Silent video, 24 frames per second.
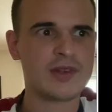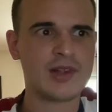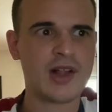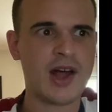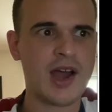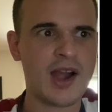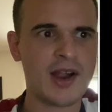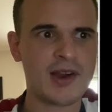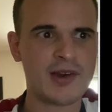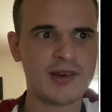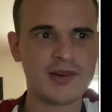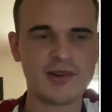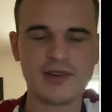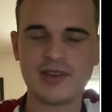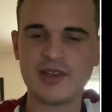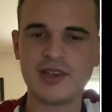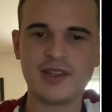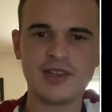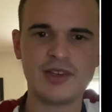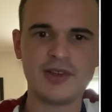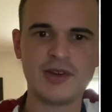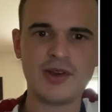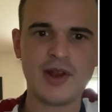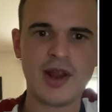iron
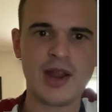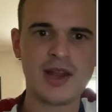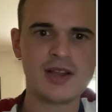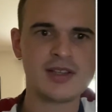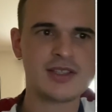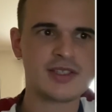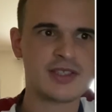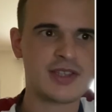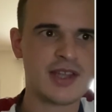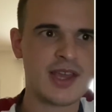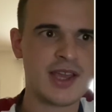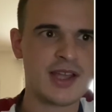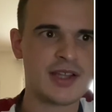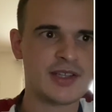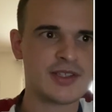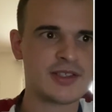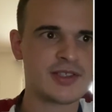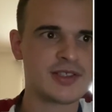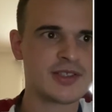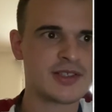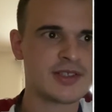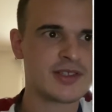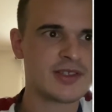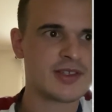in the United
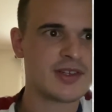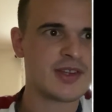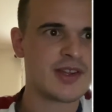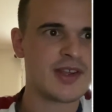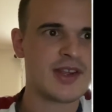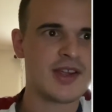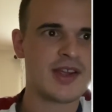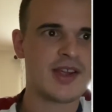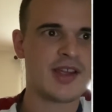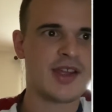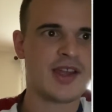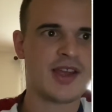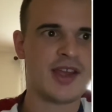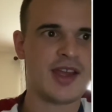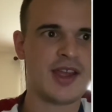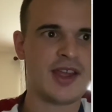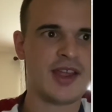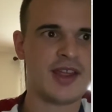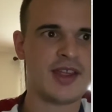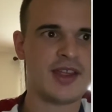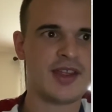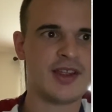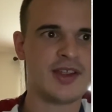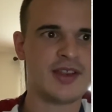States,
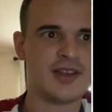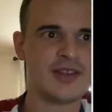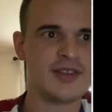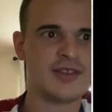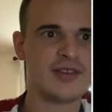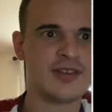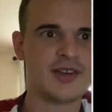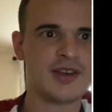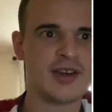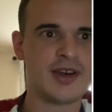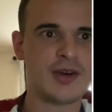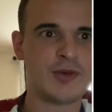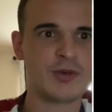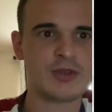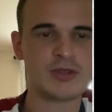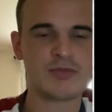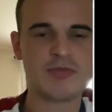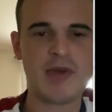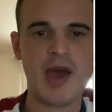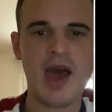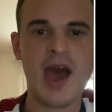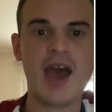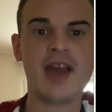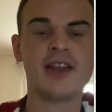and uh, was
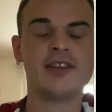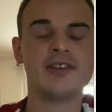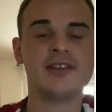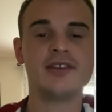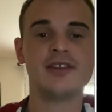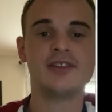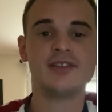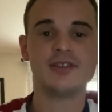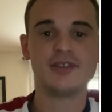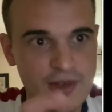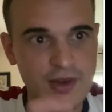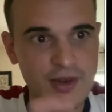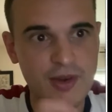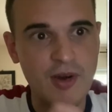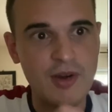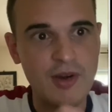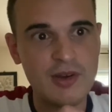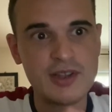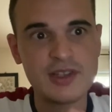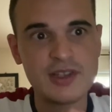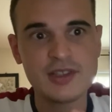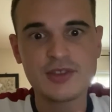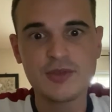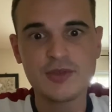patented in
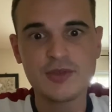August